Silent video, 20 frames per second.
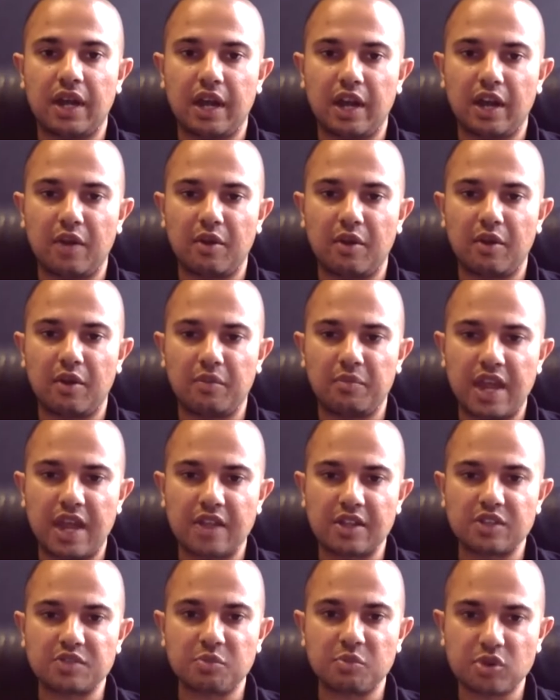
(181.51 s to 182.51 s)
um, yeah,
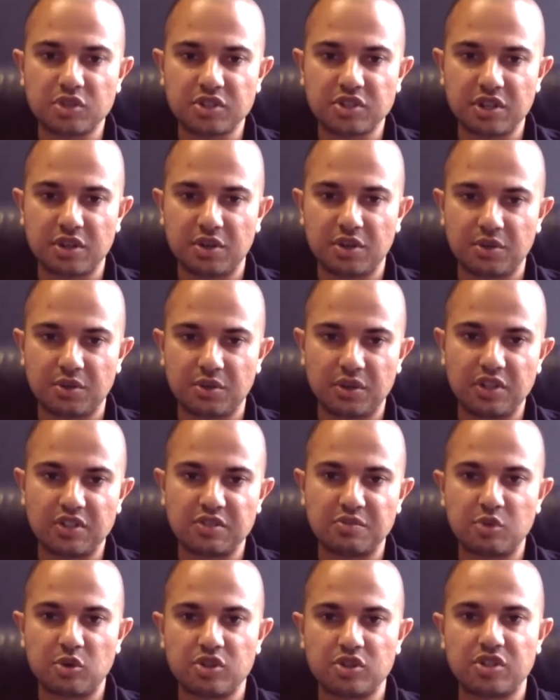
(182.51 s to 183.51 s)
it's more so
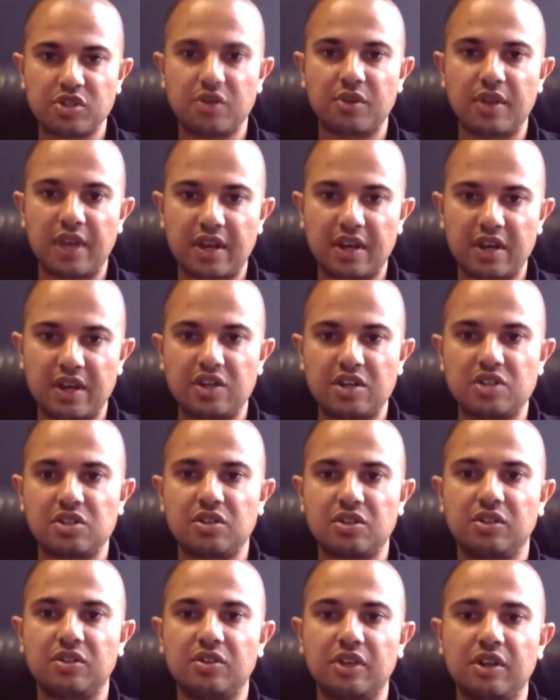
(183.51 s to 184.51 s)
it's more so that
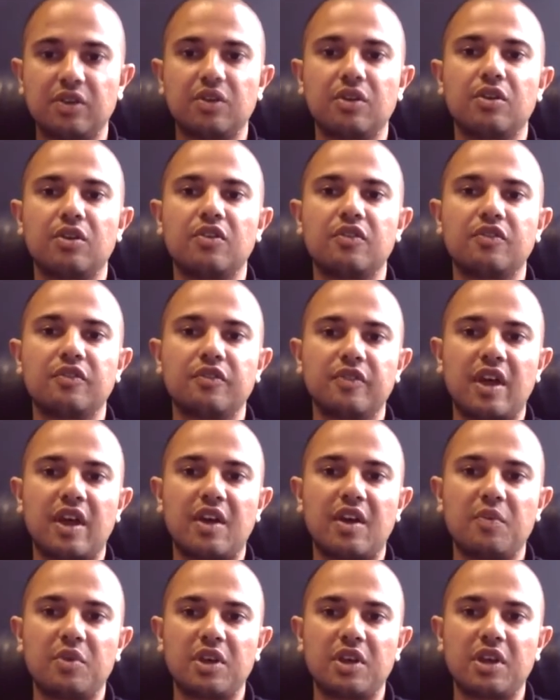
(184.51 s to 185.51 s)
initial learning curve
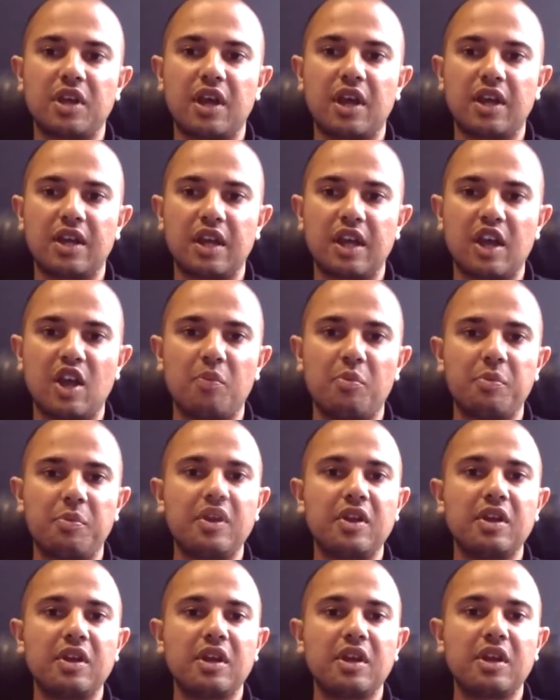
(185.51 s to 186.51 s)
that we kind of help
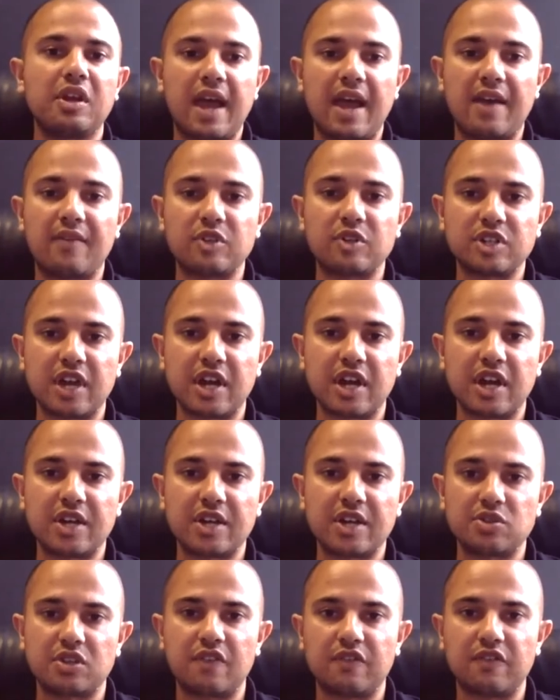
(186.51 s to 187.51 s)

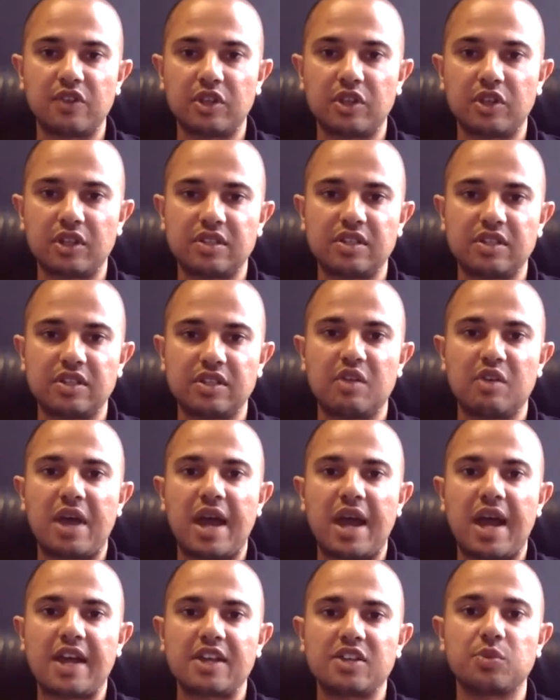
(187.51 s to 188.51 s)
advertisers and affiliates get
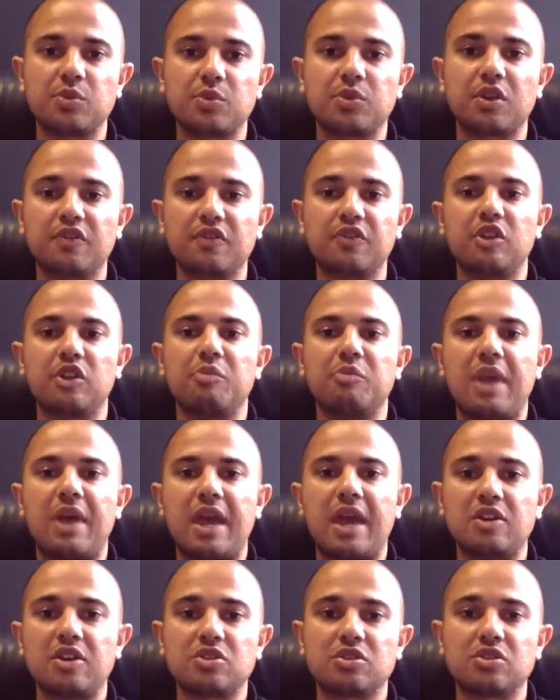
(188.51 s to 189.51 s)
past with our fully
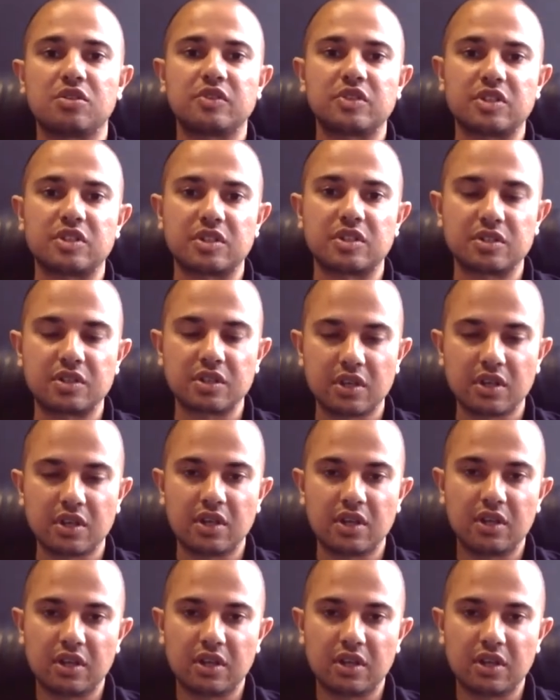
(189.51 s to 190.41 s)
managed services.